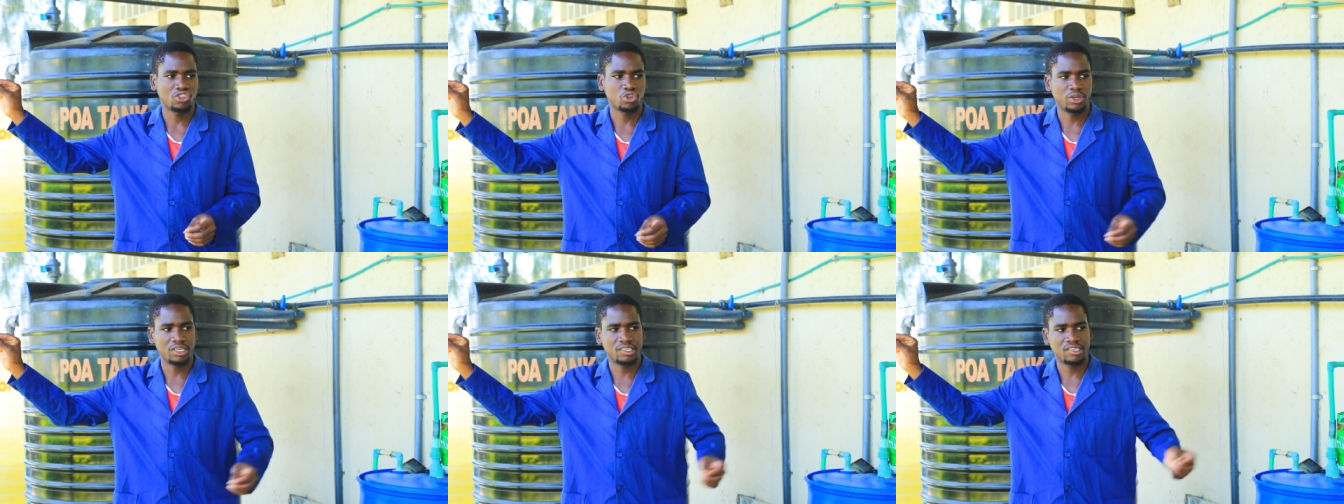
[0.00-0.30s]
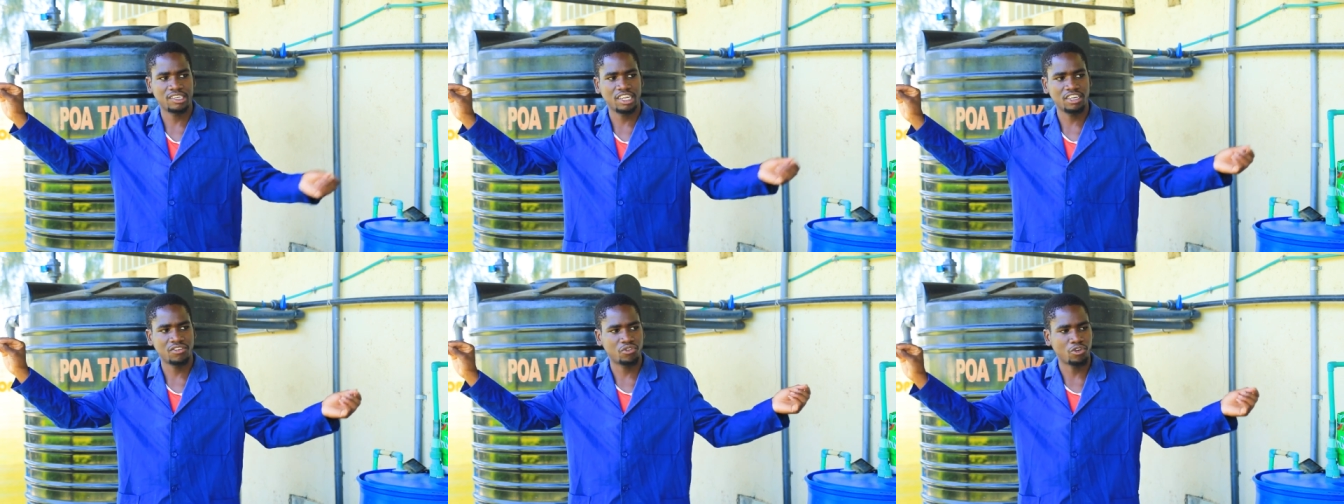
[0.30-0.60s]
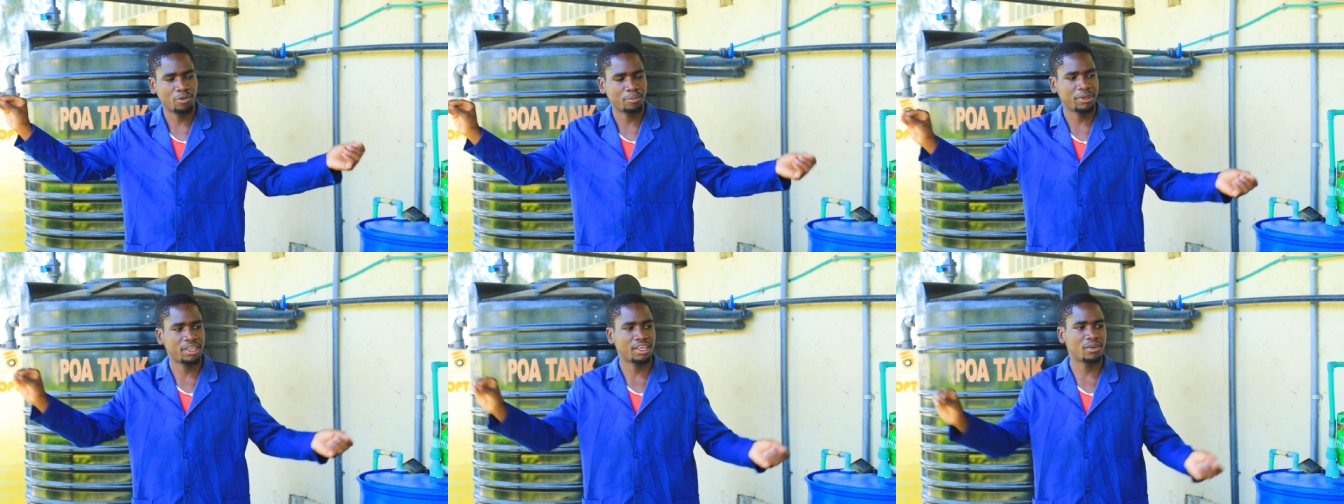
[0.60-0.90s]
So it starts
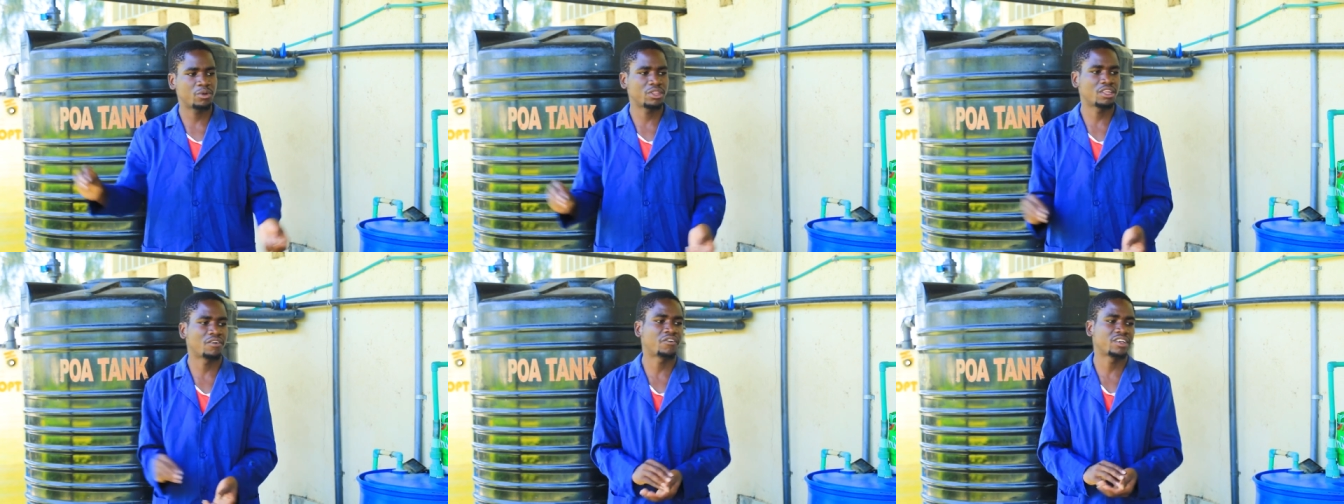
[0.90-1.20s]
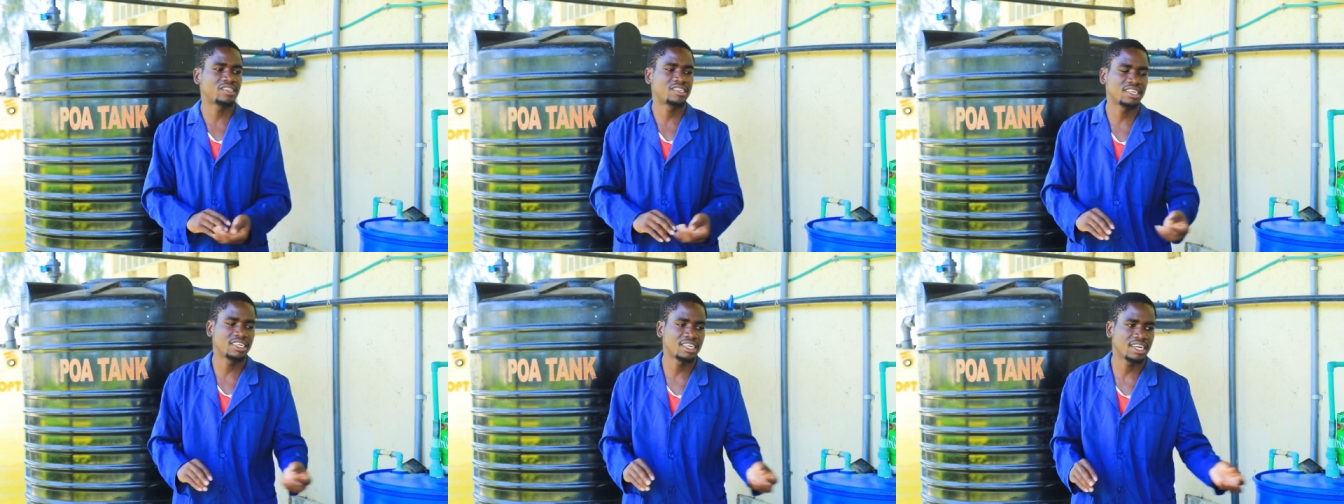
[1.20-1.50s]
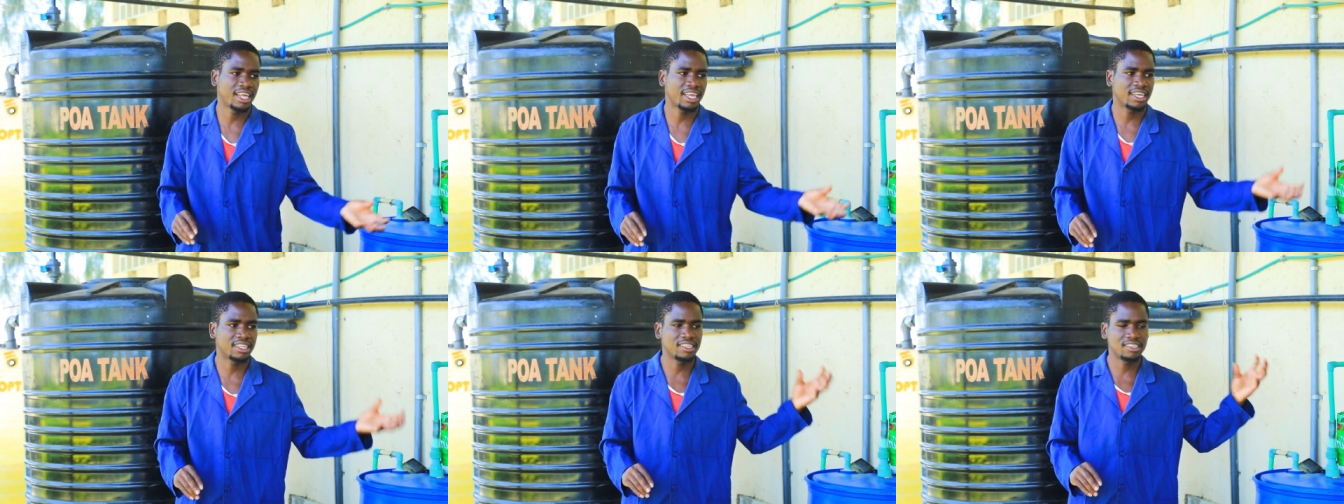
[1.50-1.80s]
from here with a
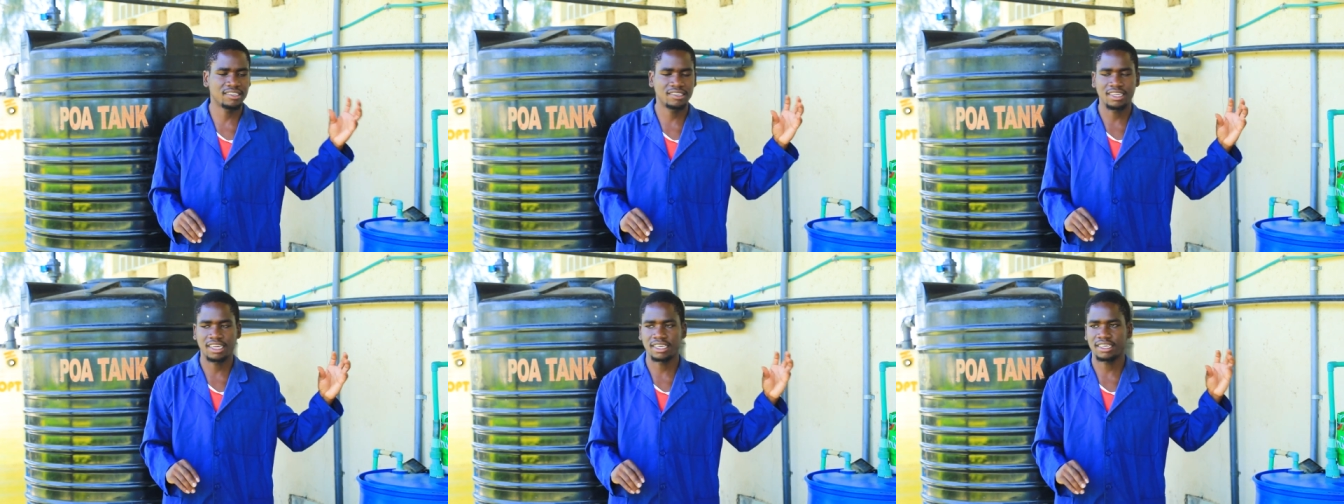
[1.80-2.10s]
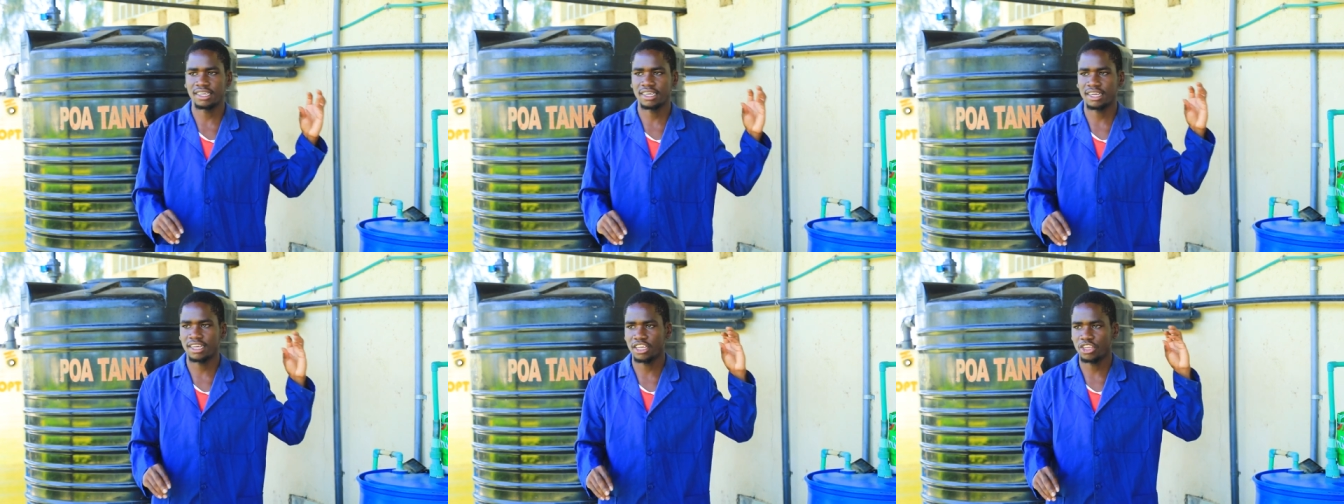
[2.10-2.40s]
facility like this that